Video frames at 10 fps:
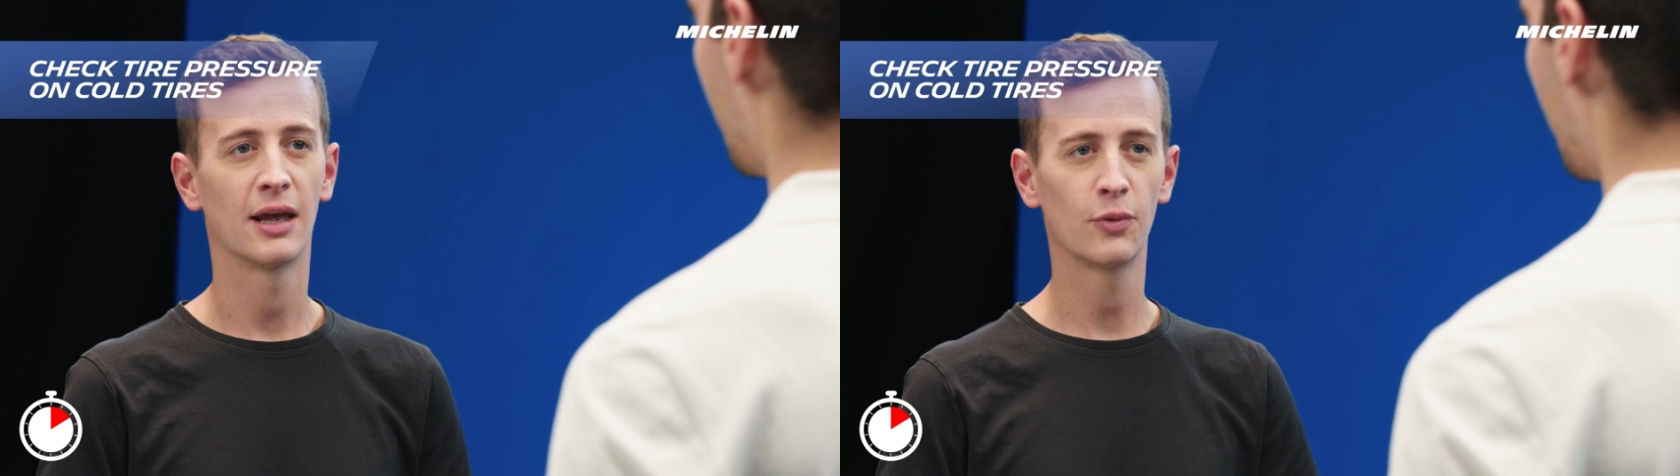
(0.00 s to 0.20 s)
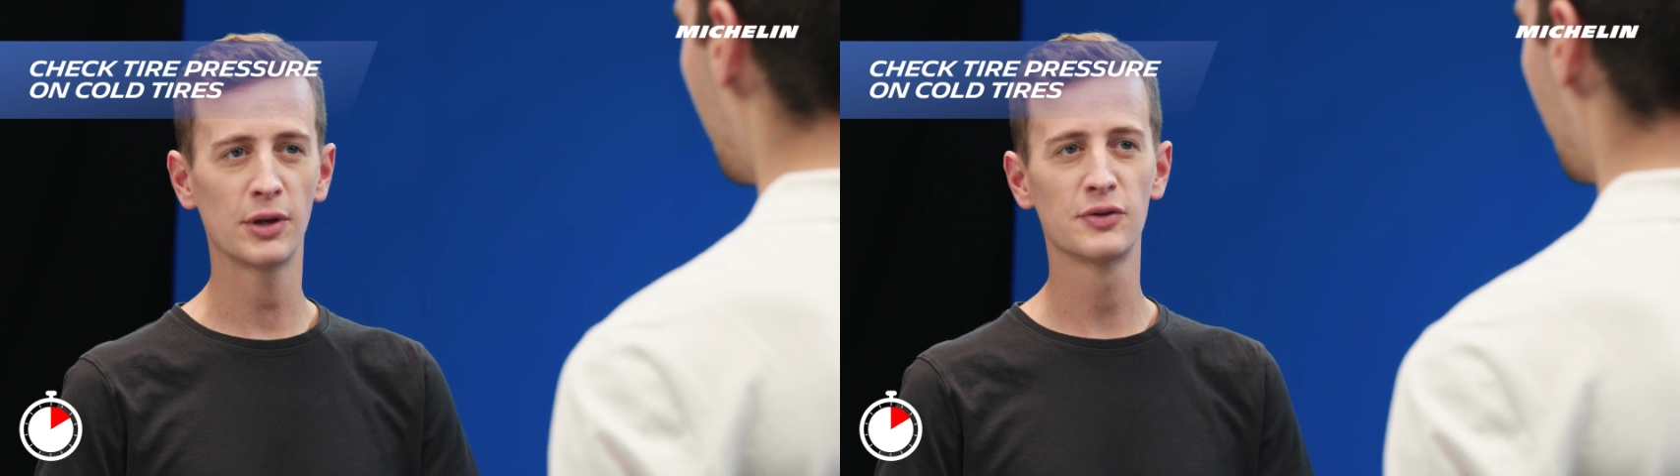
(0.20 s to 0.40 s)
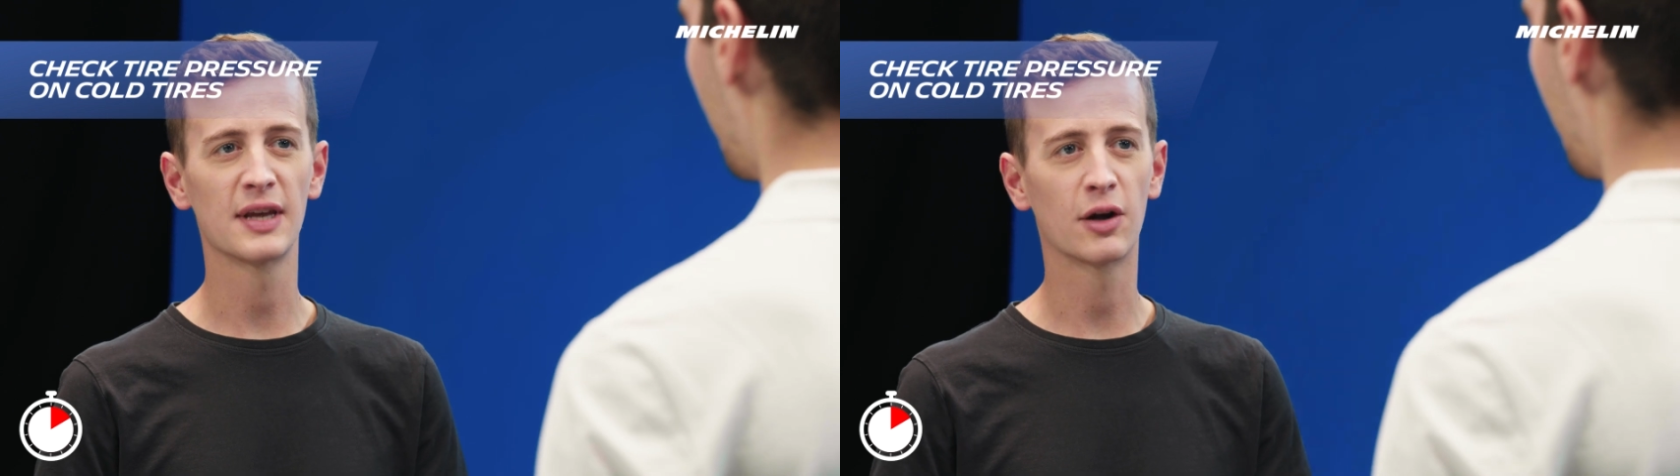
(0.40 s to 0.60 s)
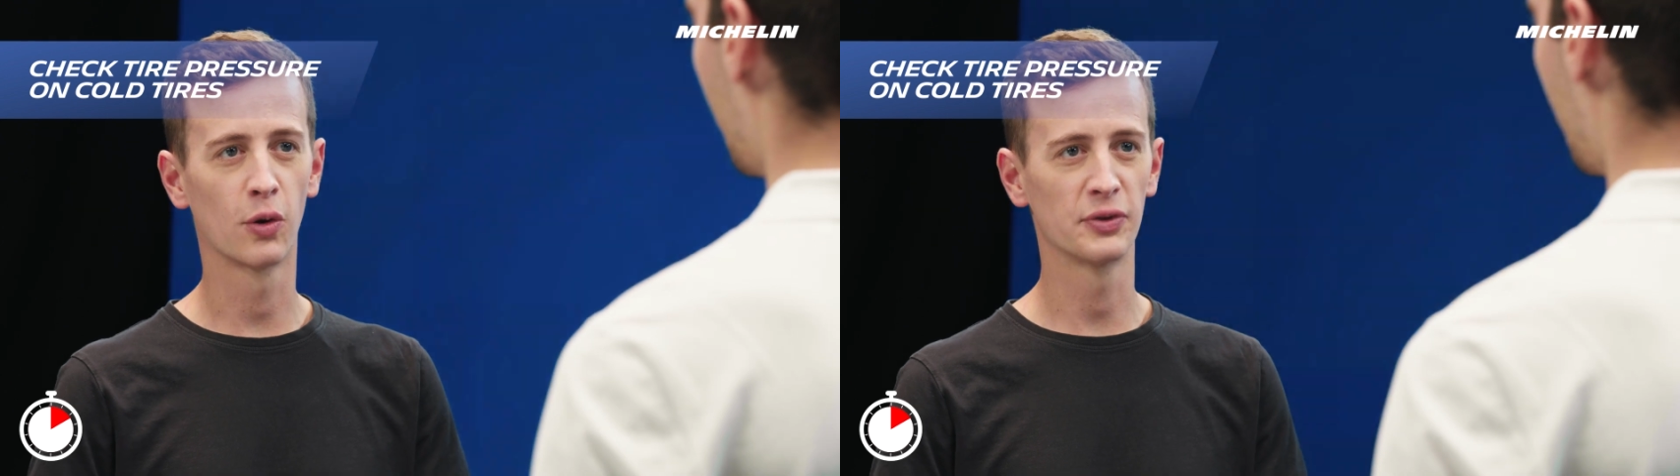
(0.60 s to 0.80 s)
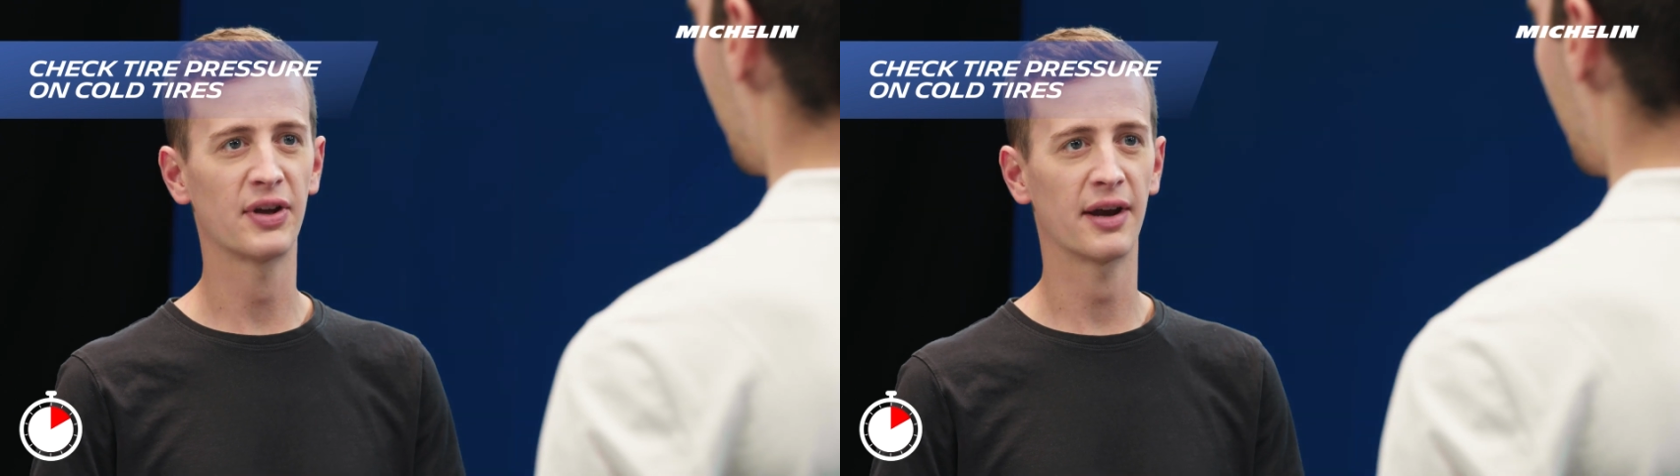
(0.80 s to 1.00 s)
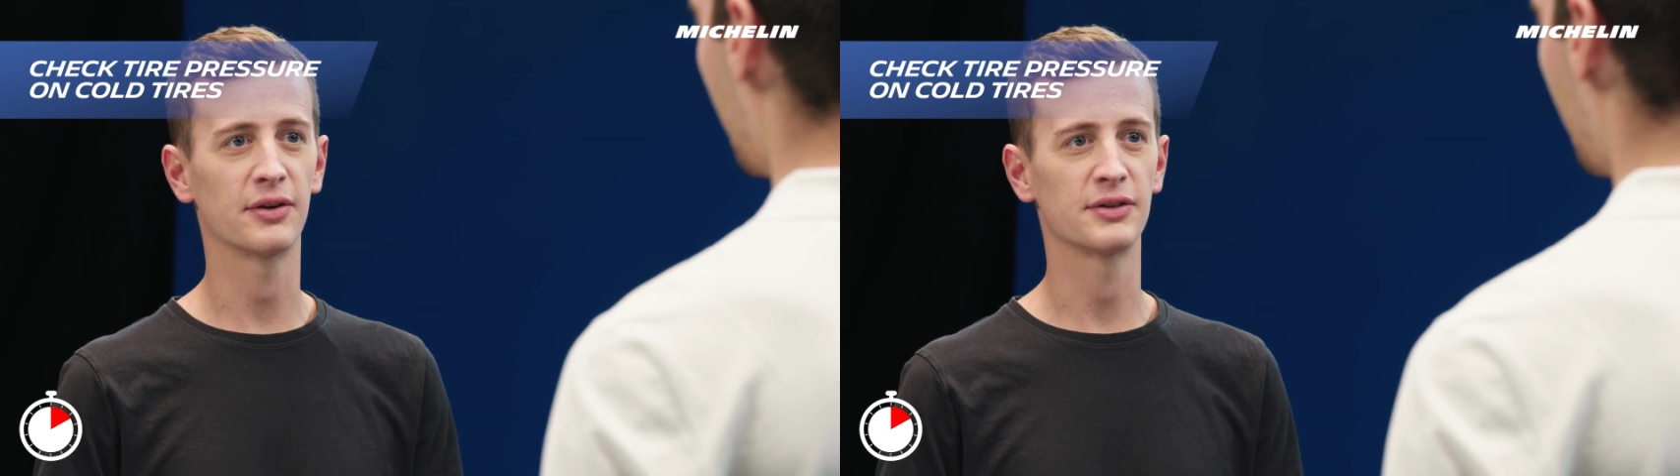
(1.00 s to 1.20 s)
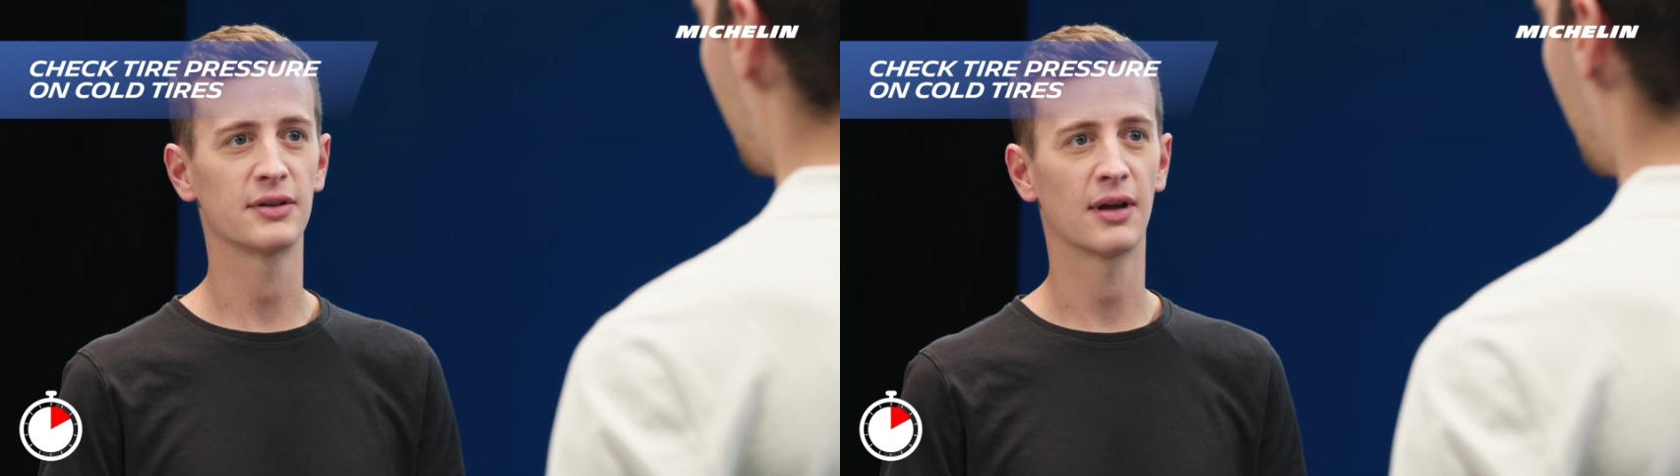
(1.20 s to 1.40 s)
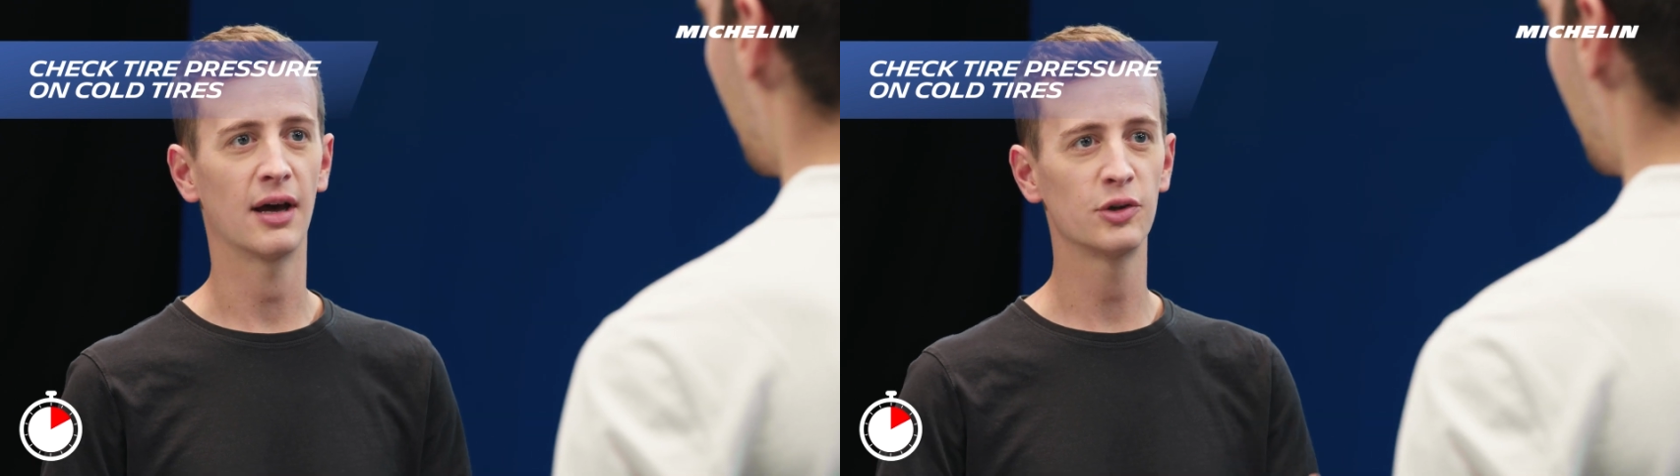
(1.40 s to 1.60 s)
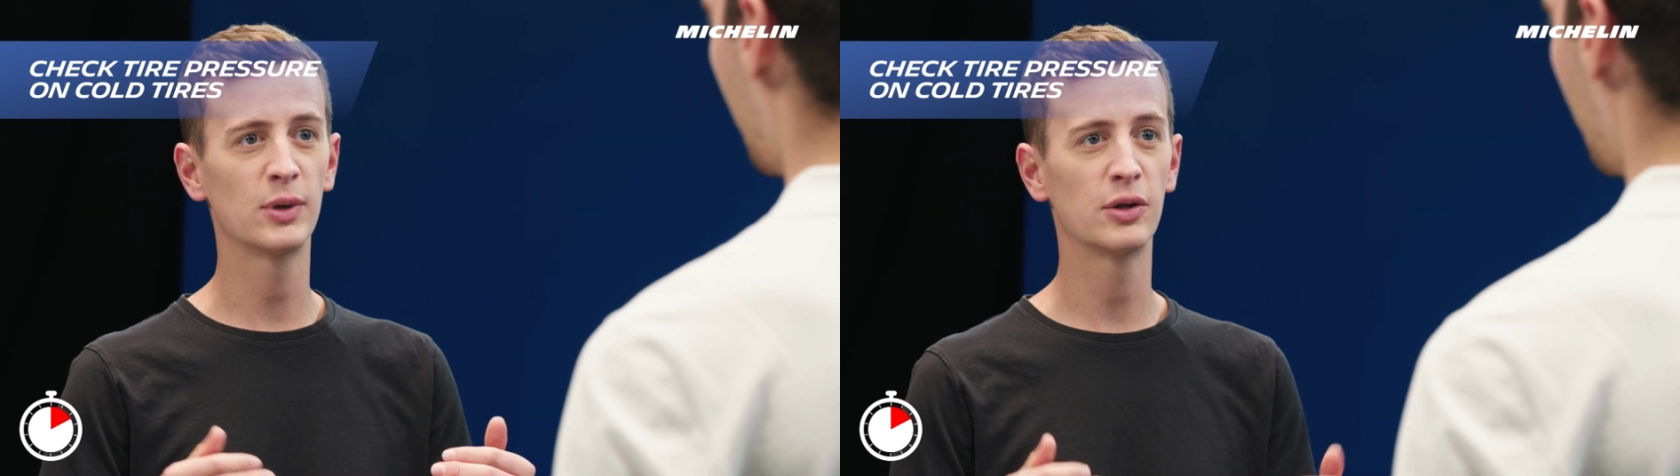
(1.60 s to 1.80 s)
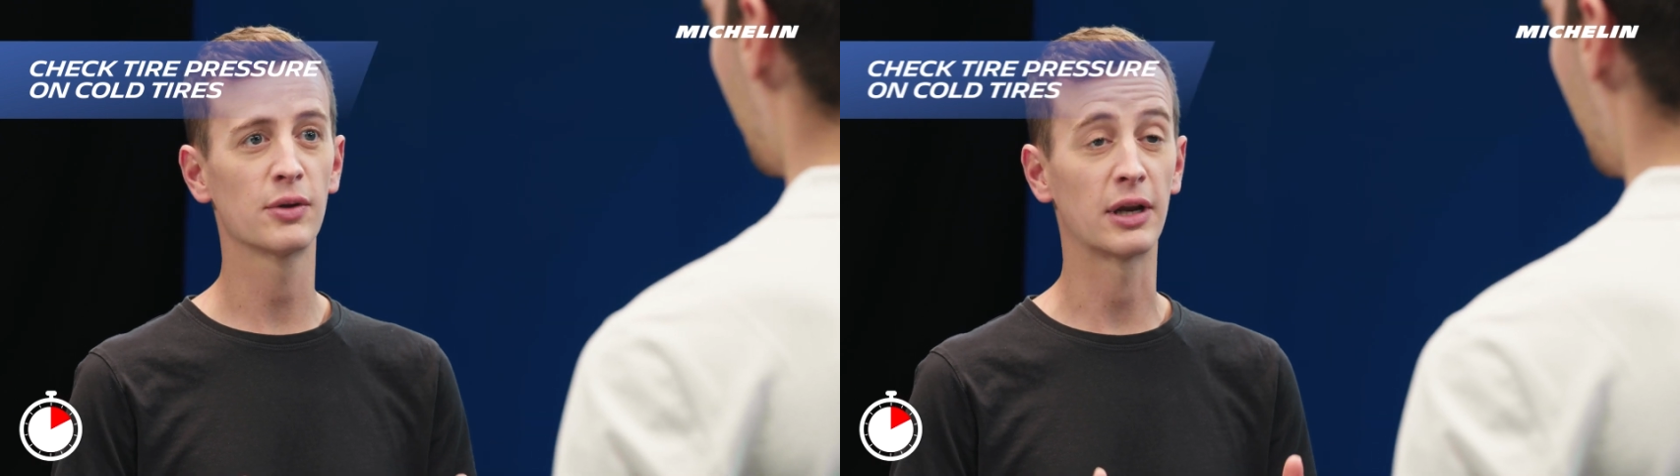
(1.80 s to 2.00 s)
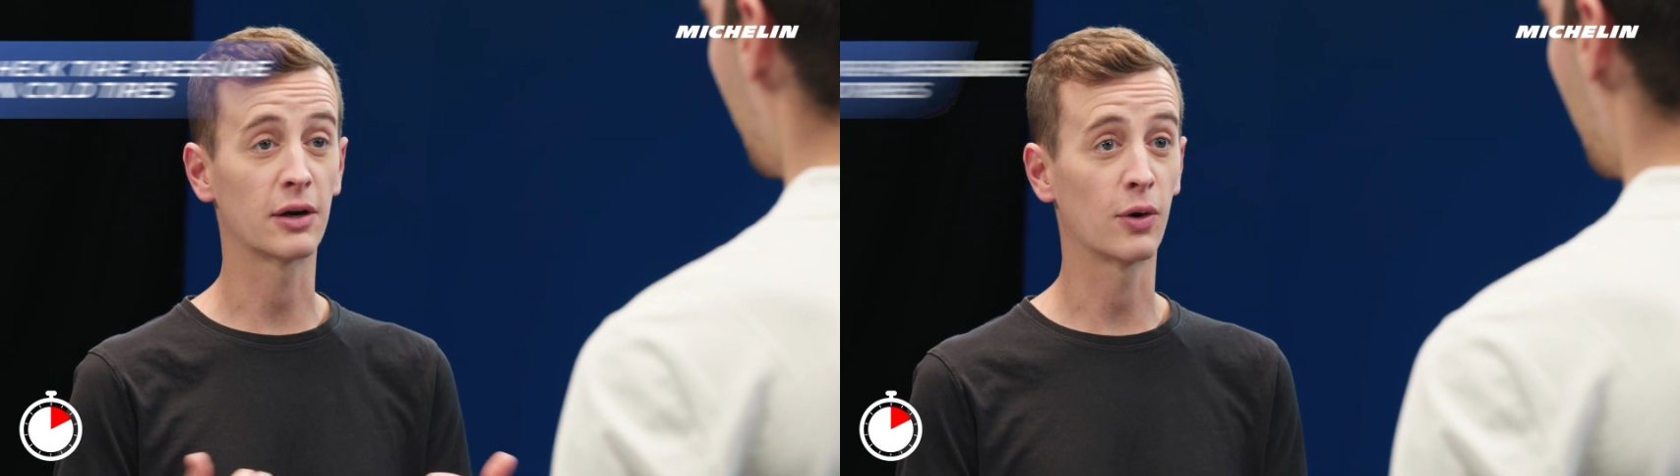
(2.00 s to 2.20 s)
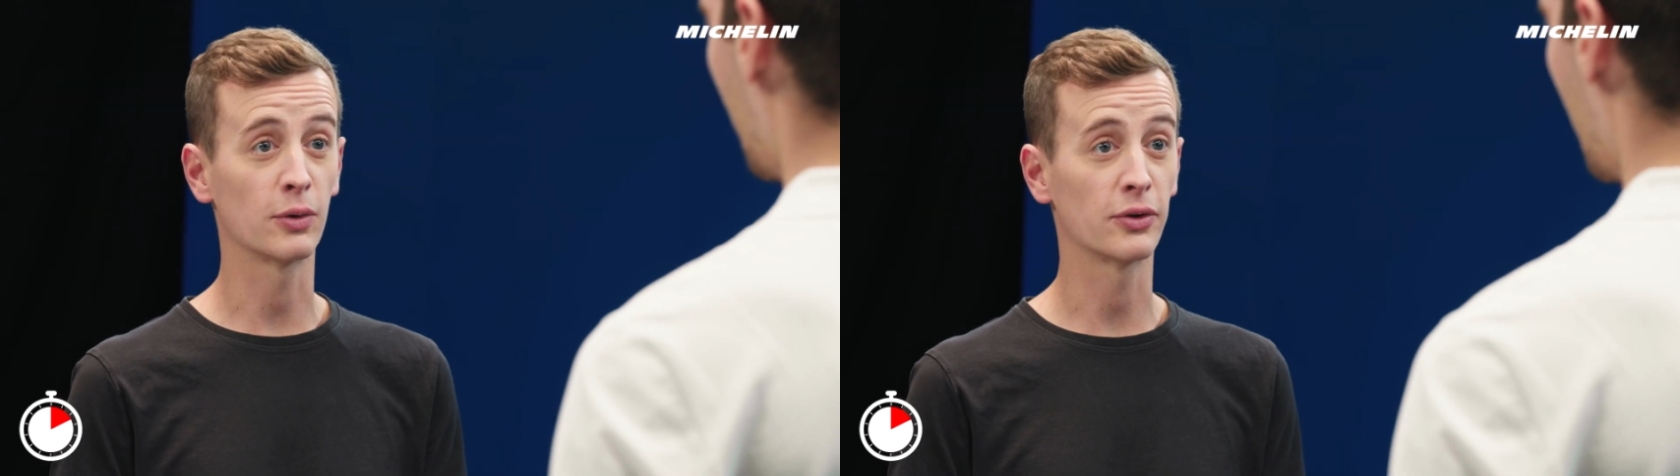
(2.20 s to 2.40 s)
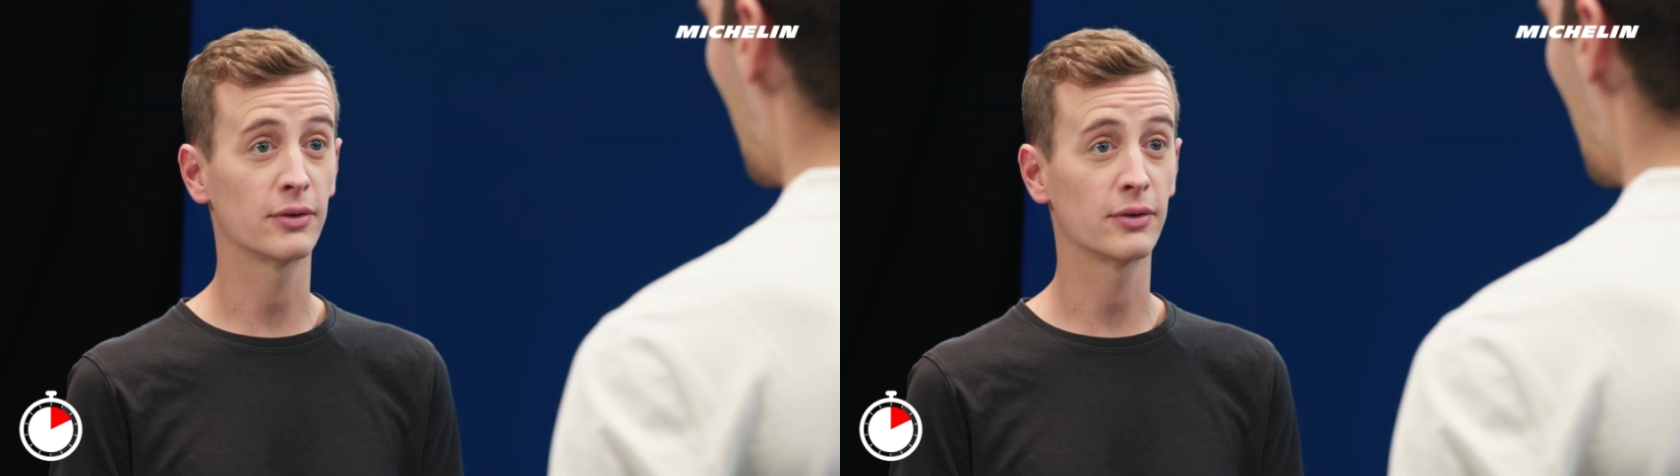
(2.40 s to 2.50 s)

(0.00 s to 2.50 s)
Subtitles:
And when you say cold tires, how do we know they're cold?